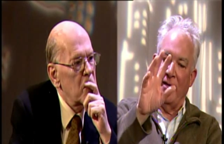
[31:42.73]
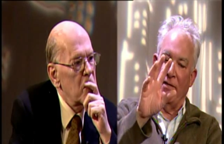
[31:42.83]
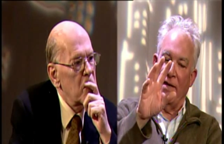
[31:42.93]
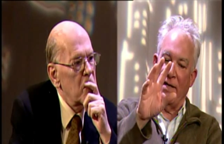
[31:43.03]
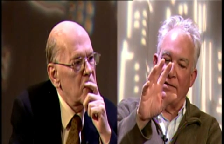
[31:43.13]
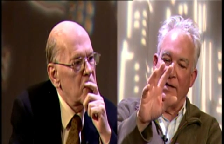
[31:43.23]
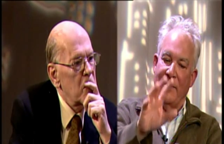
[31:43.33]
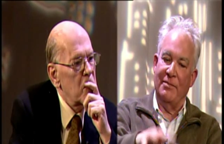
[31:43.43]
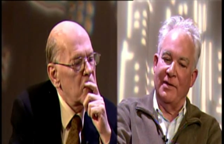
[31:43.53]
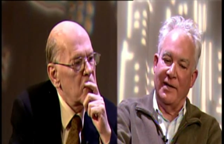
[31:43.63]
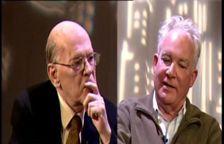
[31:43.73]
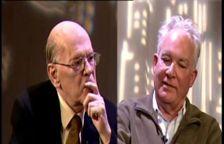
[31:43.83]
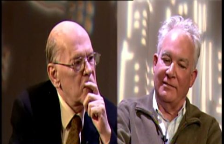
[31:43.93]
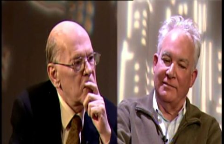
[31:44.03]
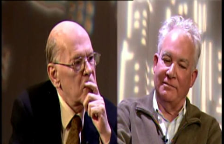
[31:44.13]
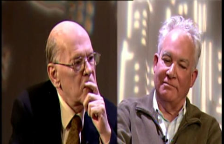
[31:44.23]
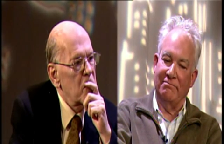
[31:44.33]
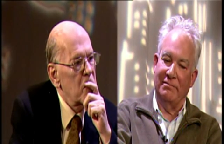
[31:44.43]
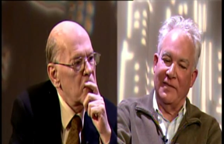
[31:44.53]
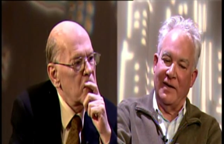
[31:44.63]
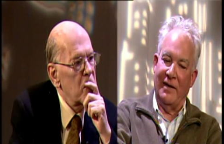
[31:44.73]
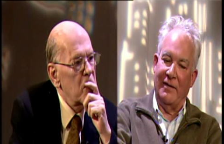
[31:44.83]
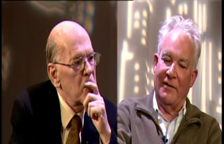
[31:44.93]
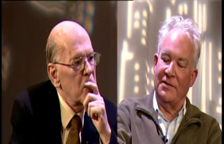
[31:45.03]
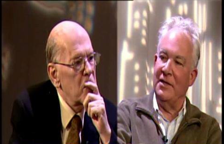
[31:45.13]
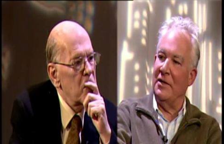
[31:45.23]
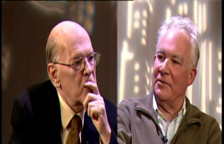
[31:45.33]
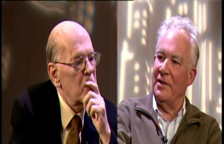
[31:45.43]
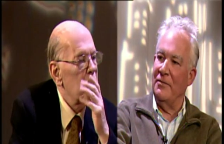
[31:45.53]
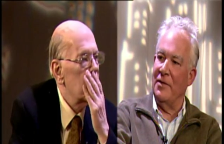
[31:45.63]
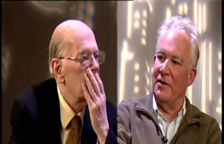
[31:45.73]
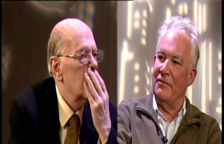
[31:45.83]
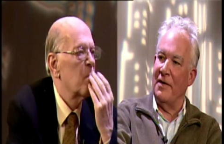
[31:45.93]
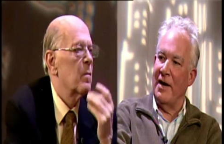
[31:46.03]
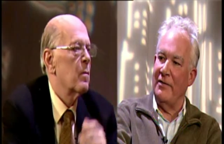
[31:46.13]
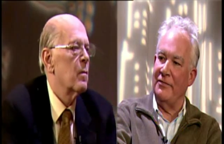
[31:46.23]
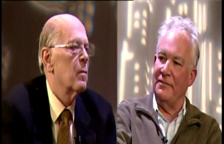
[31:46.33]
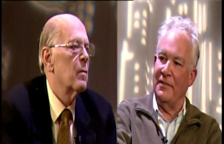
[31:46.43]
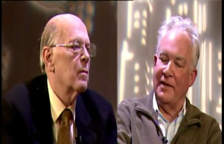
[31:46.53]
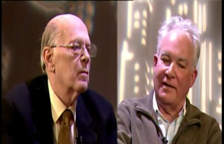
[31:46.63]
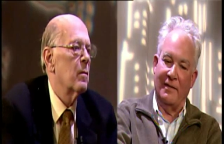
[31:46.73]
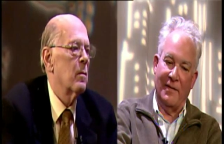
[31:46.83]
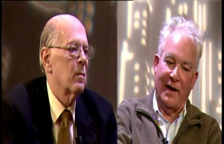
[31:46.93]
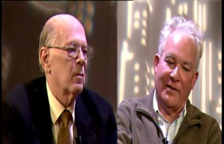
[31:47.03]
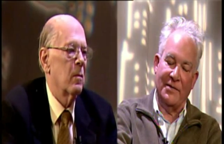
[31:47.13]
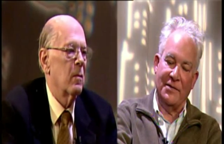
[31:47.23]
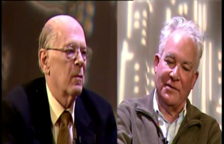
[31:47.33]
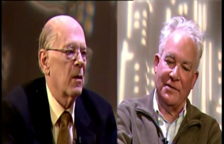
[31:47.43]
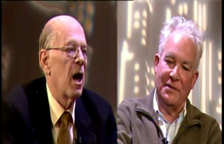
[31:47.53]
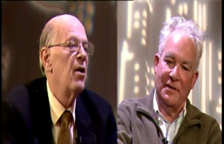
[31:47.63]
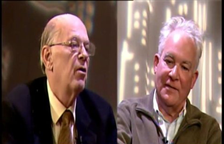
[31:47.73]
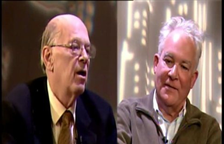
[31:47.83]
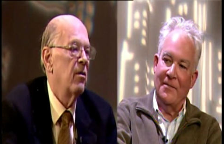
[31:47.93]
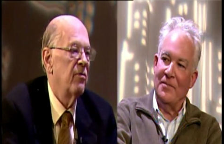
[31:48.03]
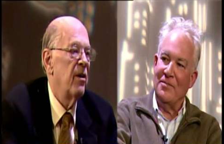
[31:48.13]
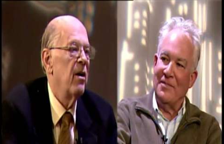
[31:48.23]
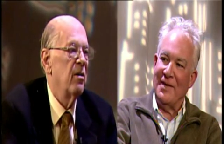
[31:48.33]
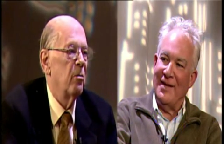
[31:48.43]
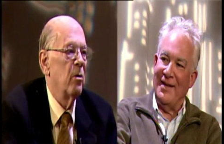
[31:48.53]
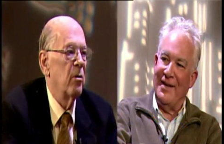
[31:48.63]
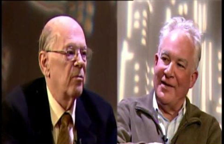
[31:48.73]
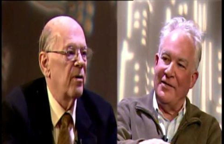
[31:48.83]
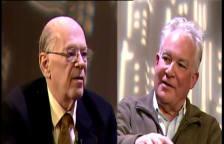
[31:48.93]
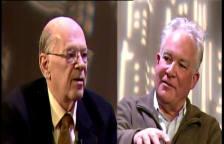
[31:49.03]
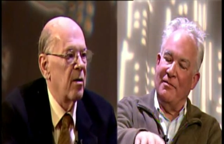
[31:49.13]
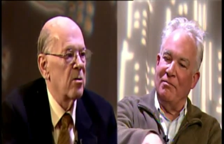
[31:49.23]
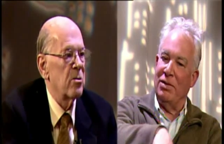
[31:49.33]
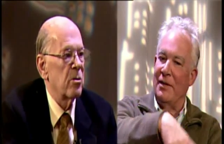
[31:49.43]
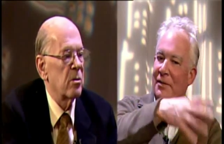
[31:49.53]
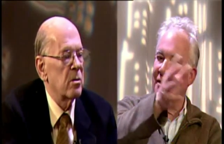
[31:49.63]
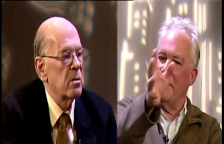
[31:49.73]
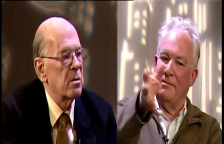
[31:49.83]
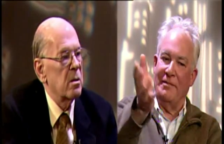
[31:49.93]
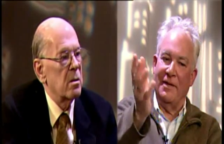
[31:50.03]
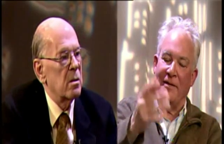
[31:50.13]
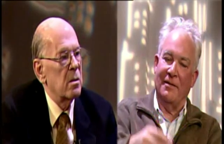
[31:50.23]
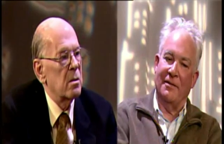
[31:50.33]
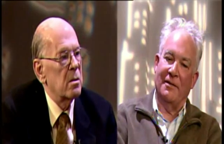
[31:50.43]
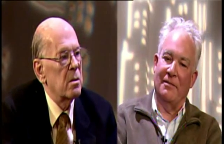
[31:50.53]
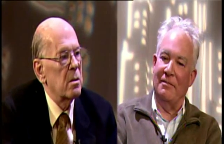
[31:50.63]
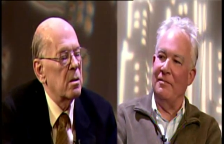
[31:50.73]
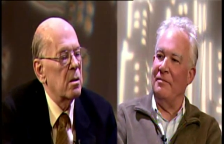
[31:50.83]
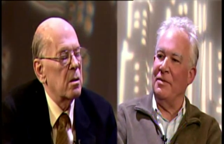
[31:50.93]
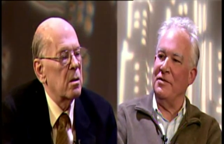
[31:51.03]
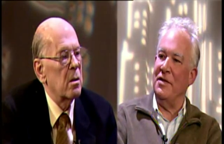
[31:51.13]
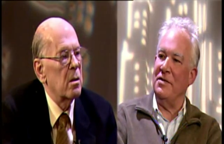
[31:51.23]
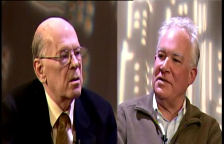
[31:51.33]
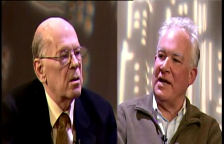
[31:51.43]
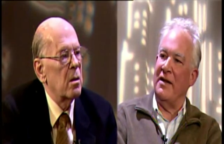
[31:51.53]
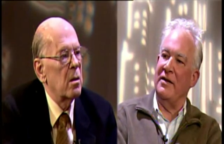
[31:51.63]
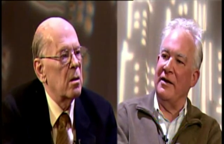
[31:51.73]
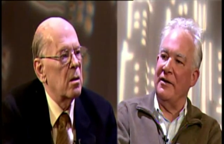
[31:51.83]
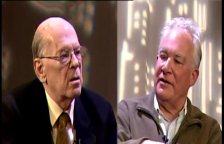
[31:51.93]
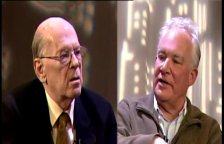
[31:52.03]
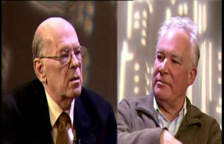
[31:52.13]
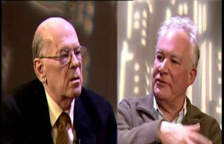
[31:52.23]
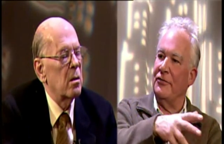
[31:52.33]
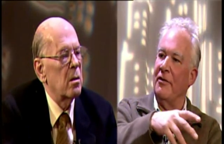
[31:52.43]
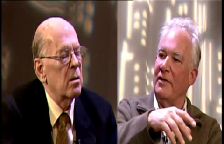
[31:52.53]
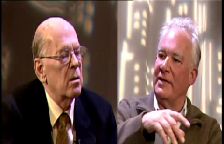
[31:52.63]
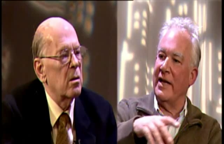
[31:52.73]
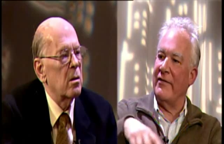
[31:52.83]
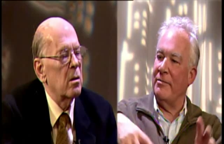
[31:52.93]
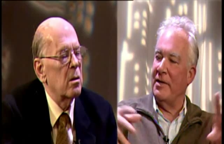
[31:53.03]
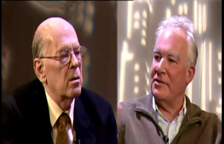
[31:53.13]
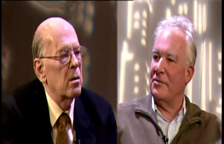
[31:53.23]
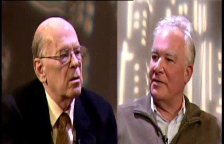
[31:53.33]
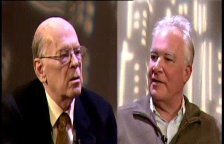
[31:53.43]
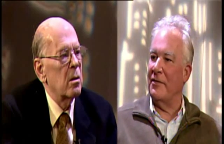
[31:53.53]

Speaker 1: uh, the next day bring in uh, artillery, 105 uh, howitzers. I know how to fire 105 And then blow the, you know, the bejesus out of the area, patrol it, get everybody